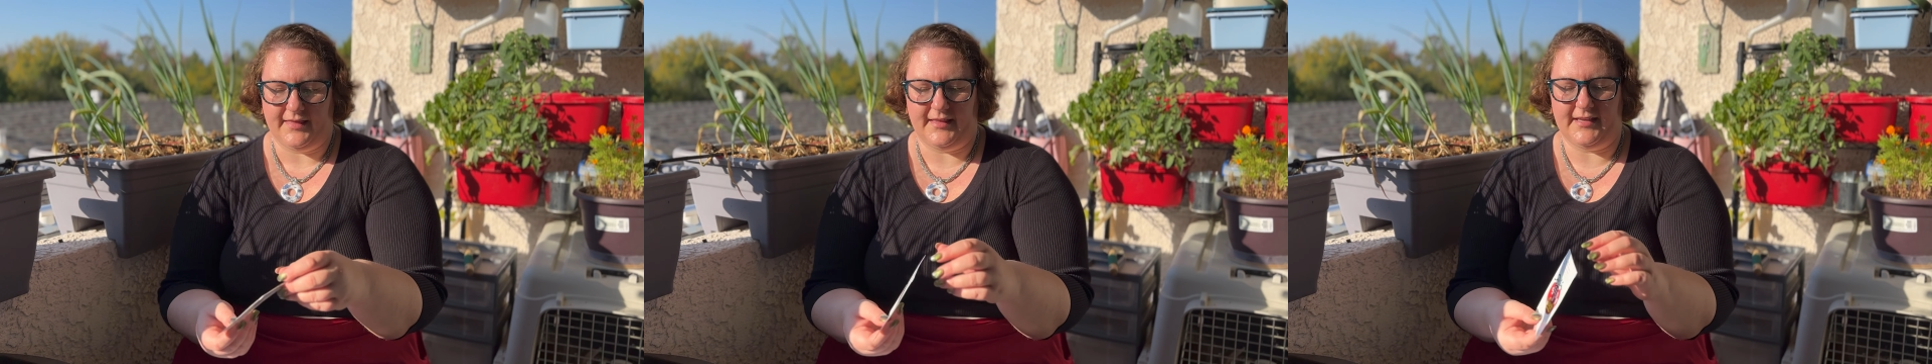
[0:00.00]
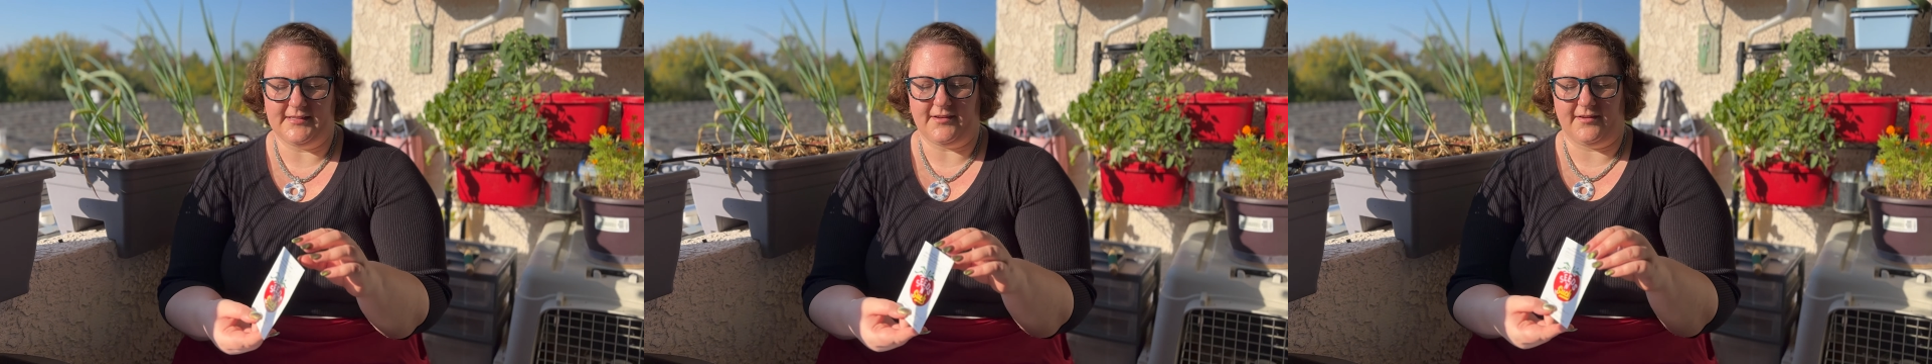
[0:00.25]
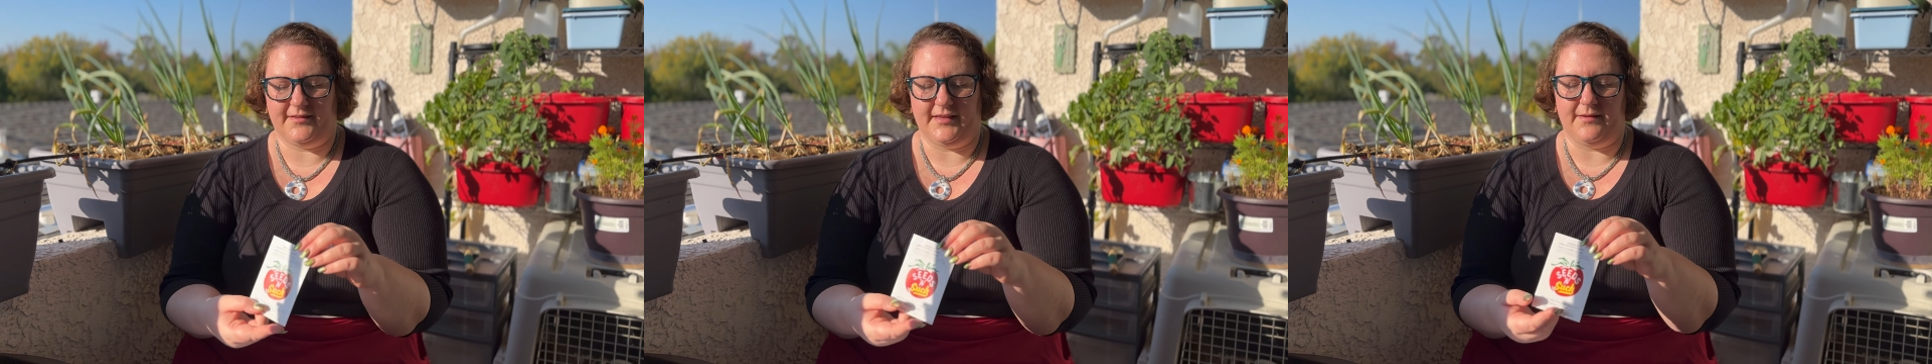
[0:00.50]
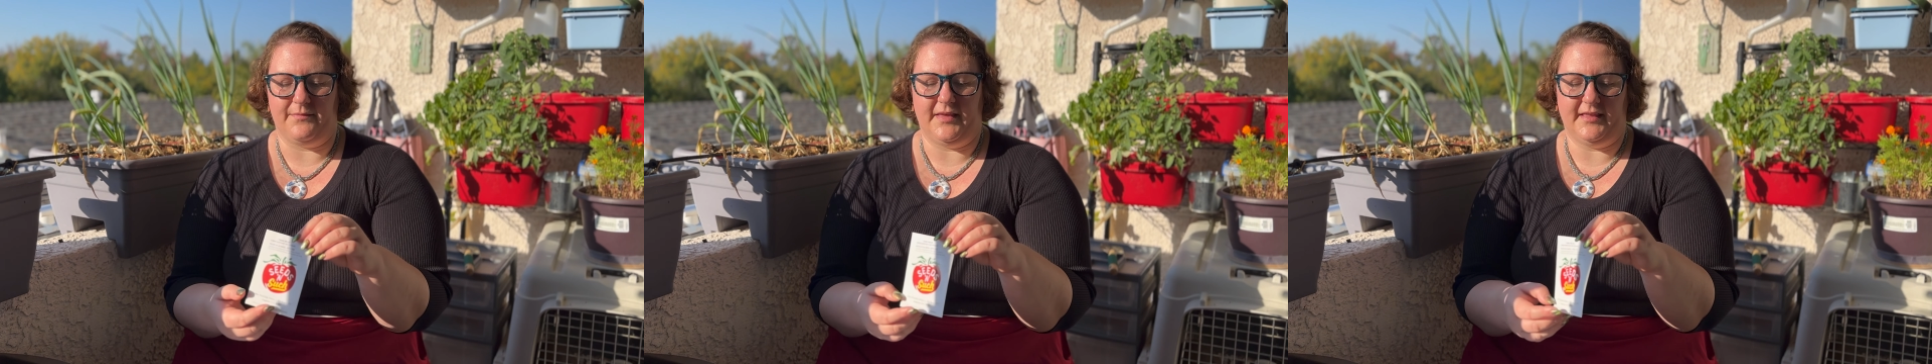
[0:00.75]
These are
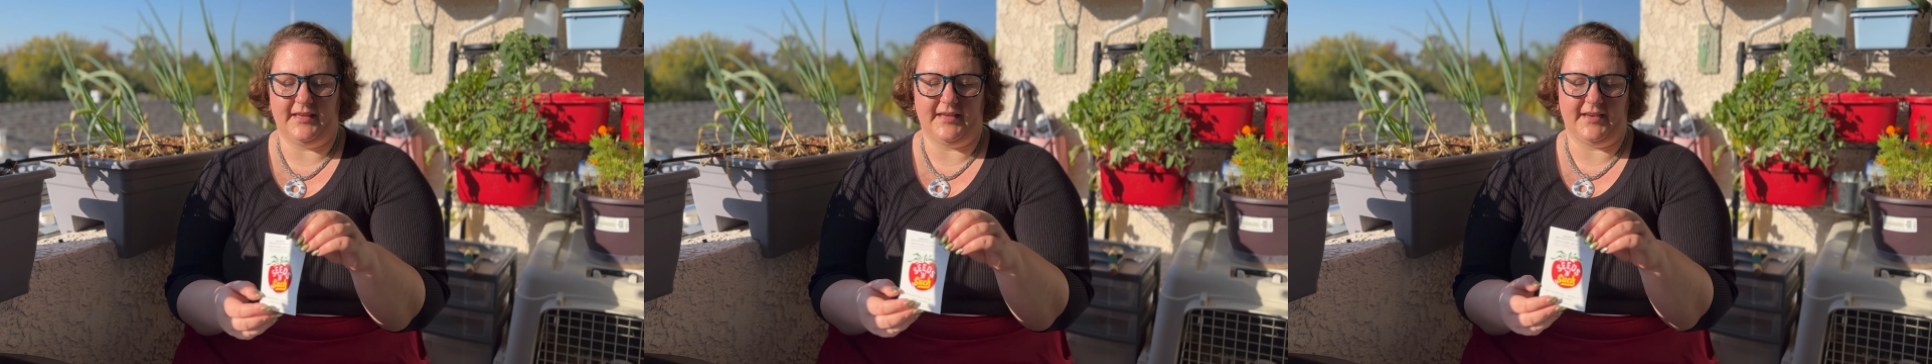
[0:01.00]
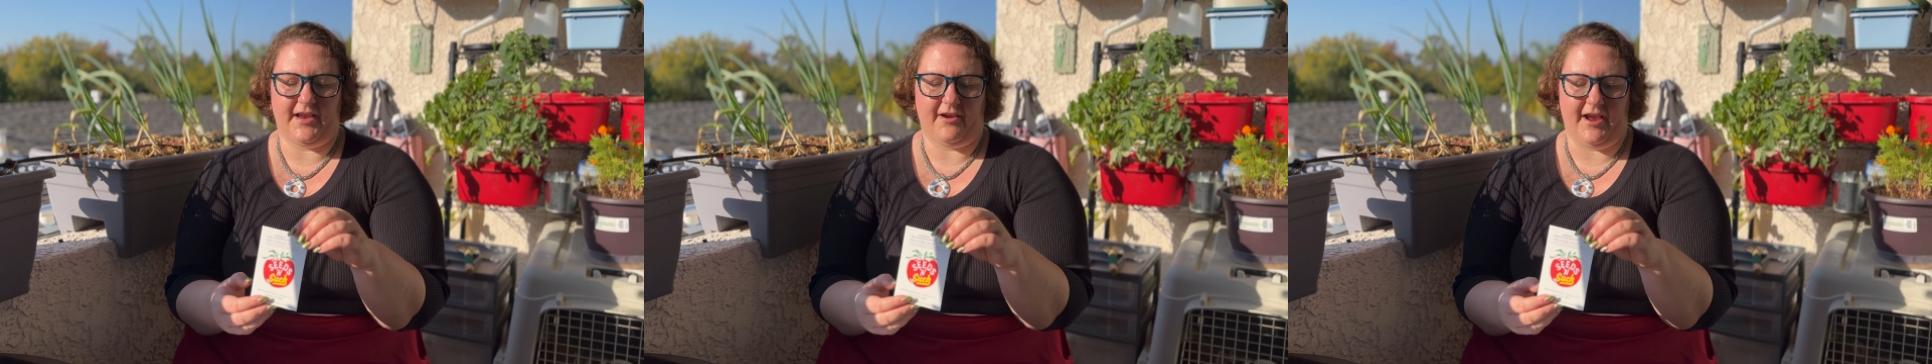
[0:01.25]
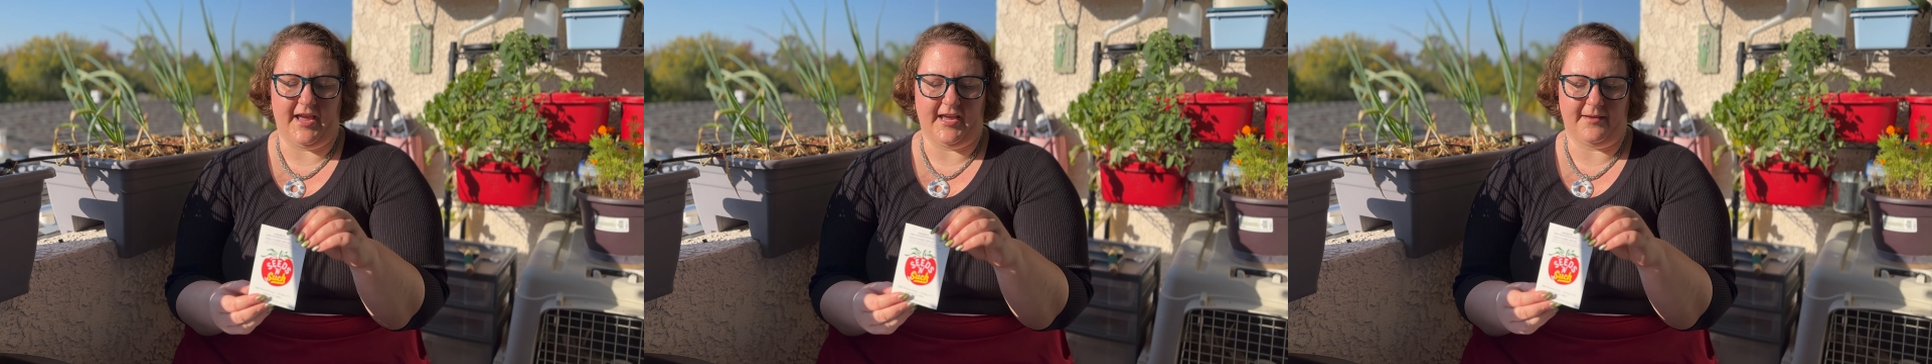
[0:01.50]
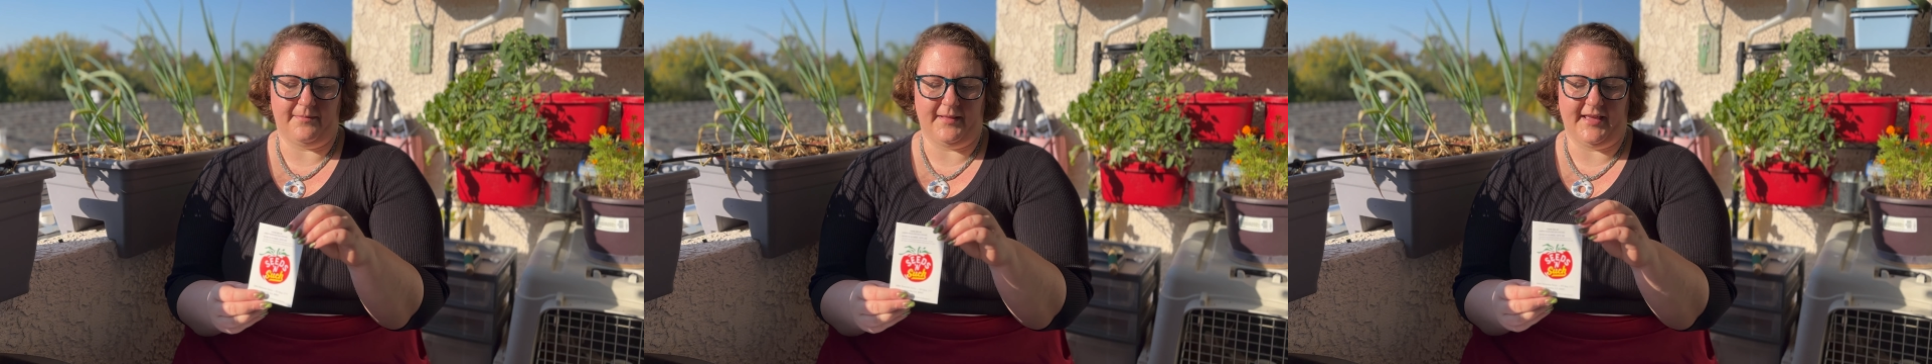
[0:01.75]
the Millionaire
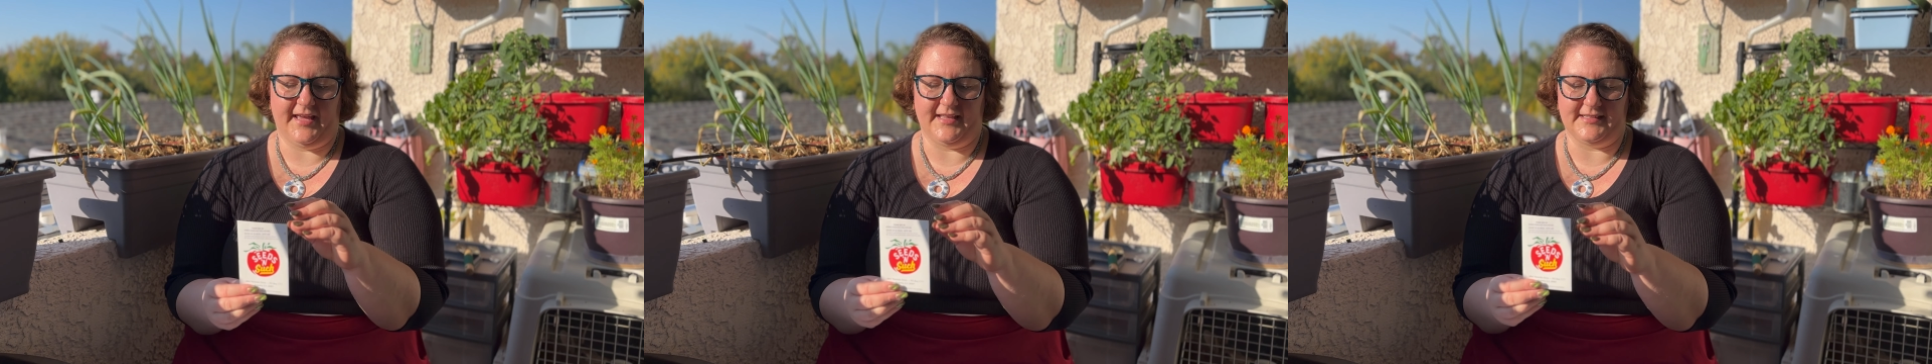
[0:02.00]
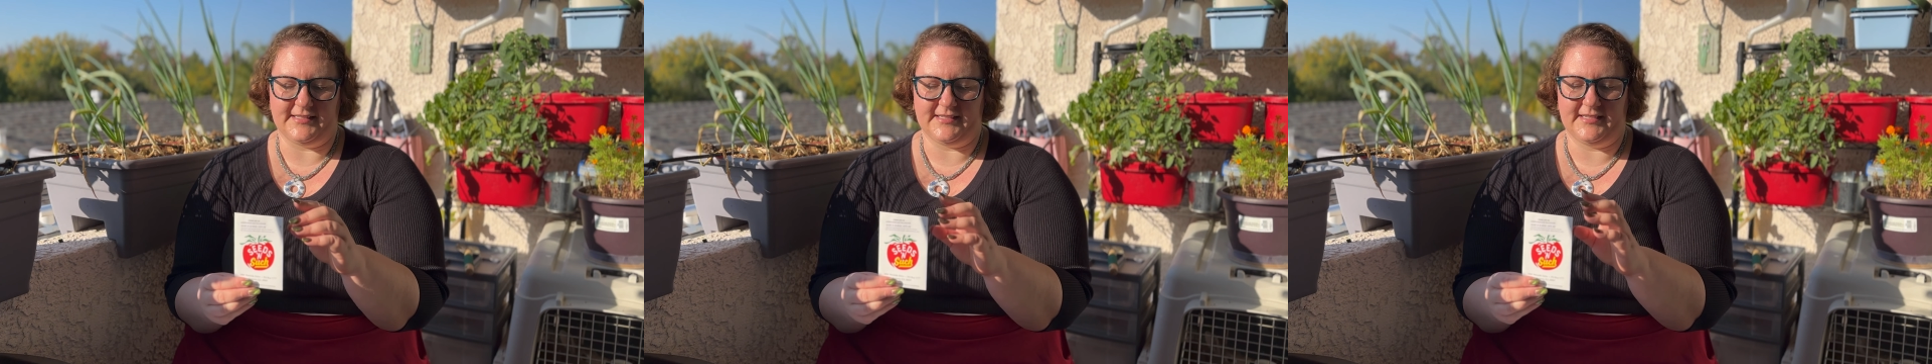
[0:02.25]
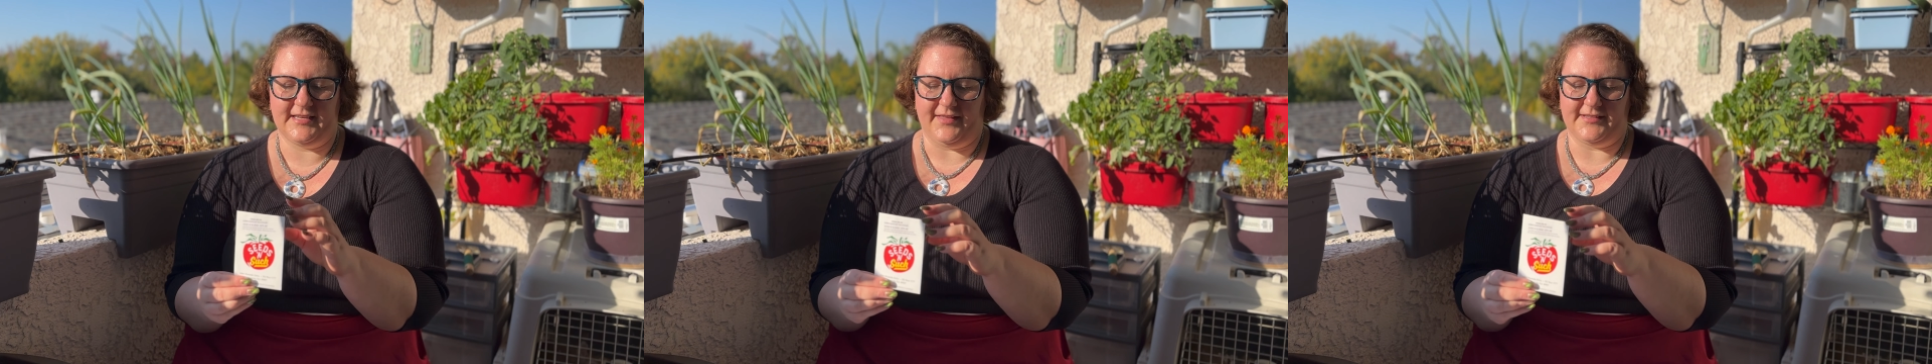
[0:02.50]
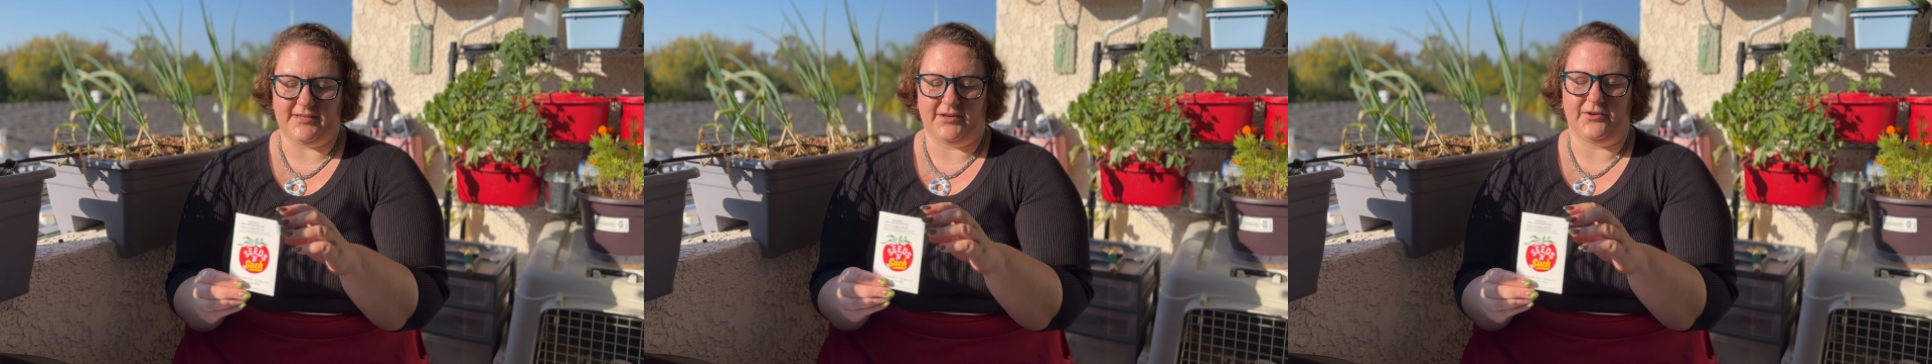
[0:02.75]
eggplants, and
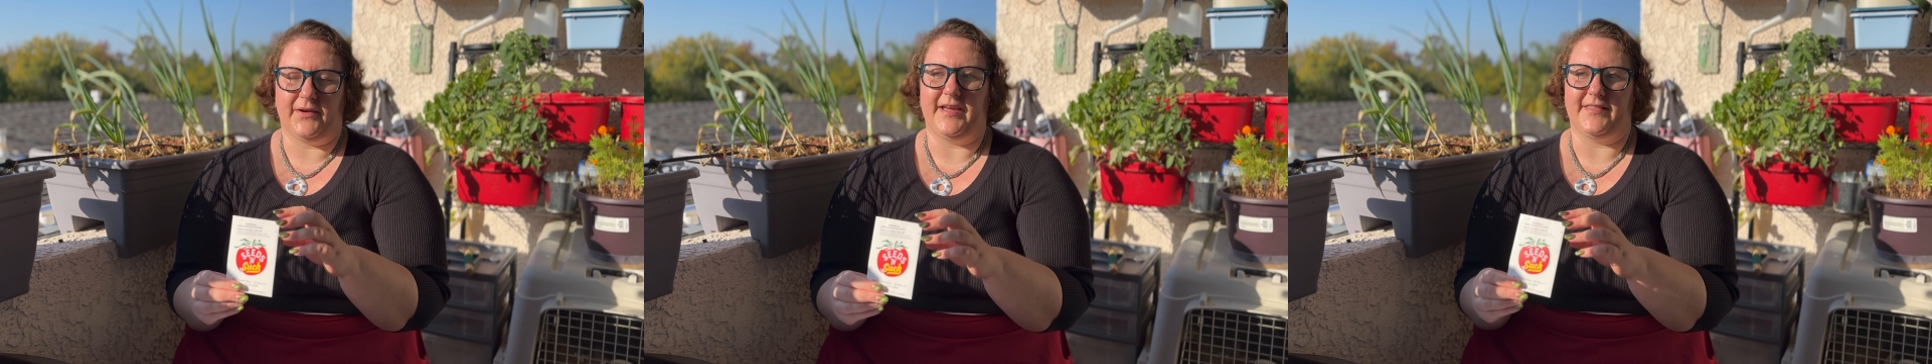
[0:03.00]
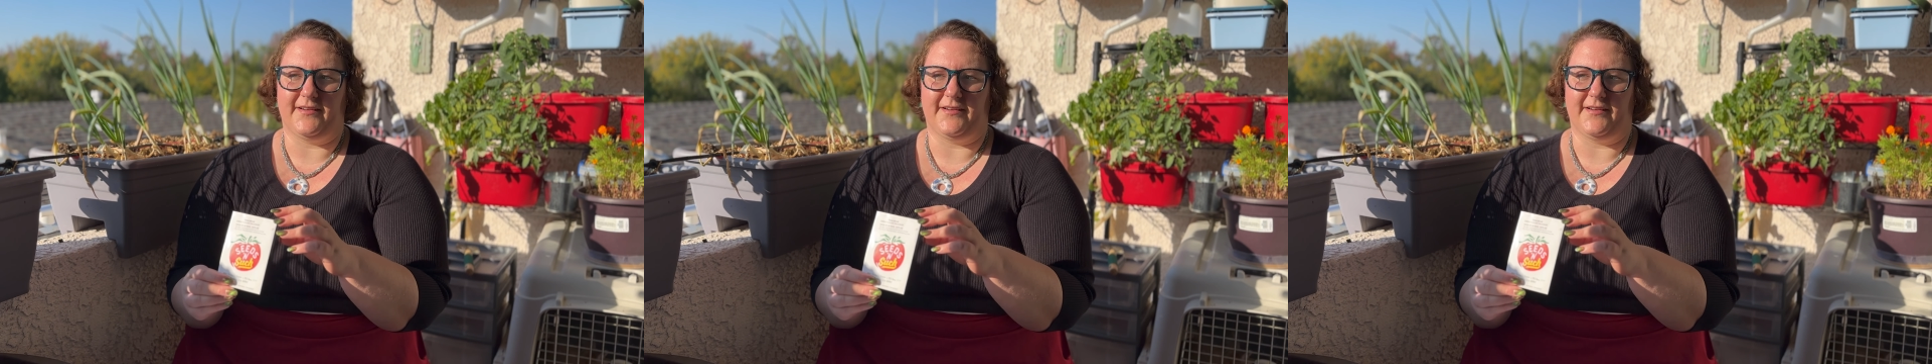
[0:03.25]
these are great.